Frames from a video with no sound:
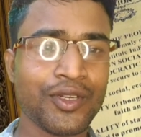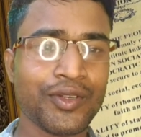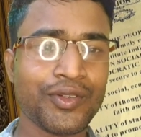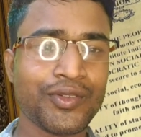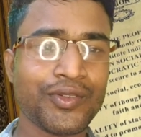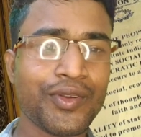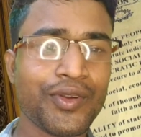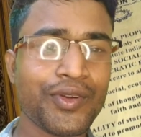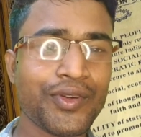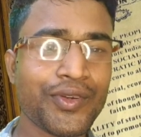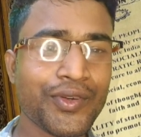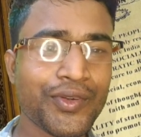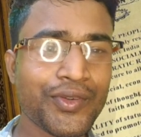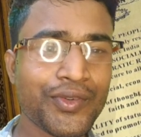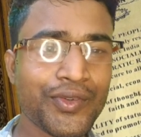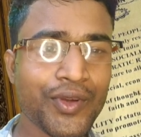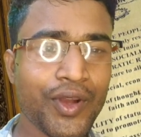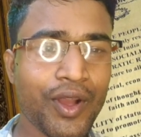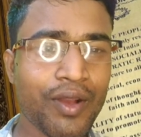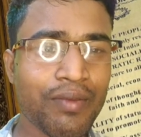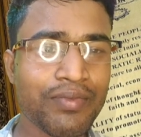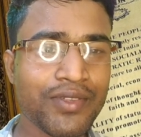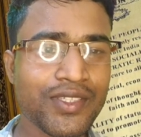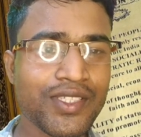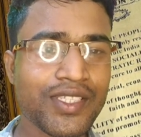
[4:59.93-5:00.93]
22
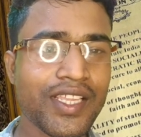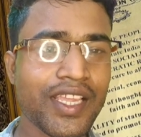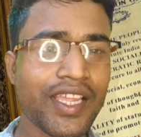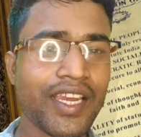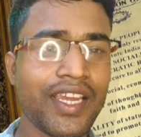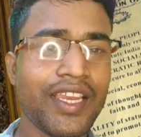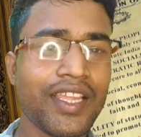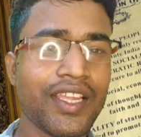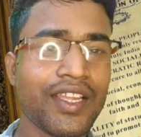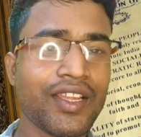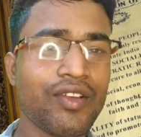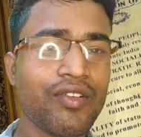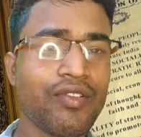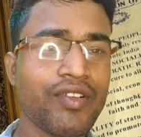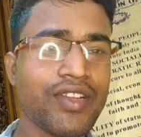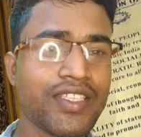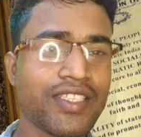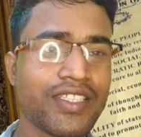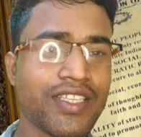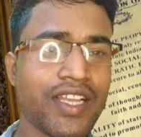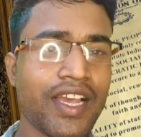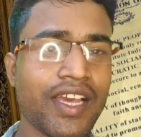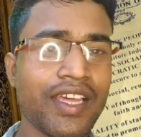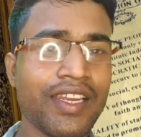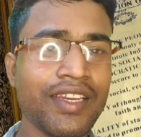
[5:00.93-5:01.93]
official
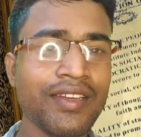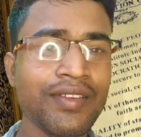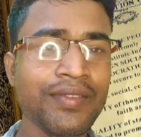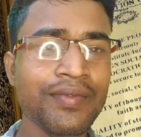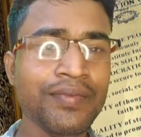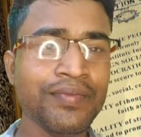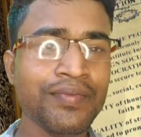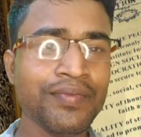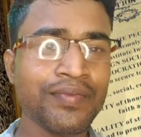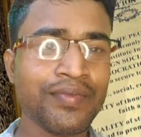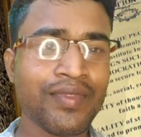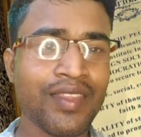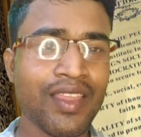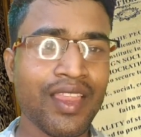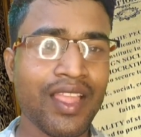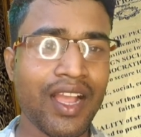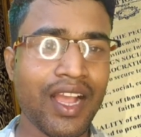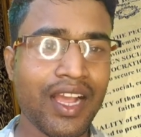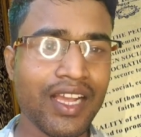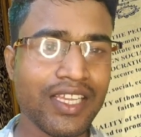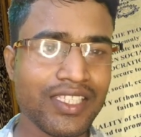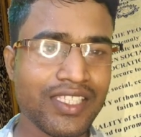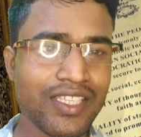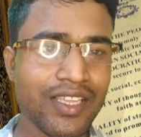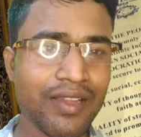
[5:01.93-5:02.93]
languages are
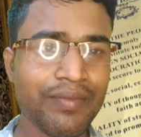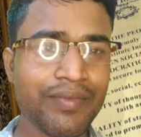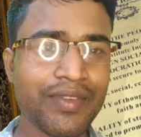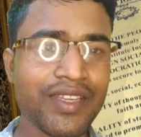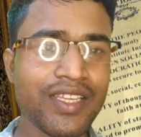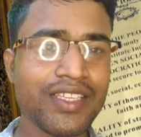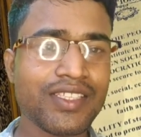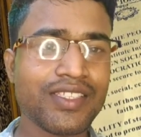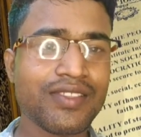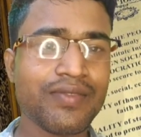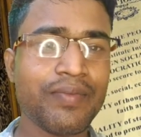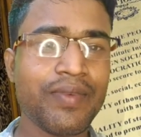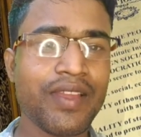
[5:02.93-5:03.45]
Assamese,